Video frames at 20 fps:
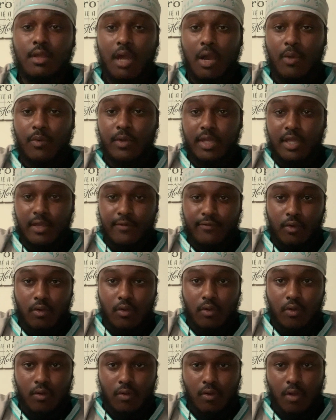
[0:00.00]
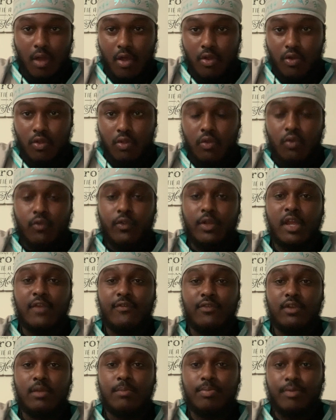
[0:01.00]
I want to give all honor, glory, and
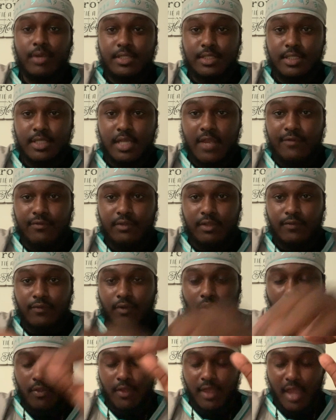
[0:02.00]
infinite praises to the Heavenly Father,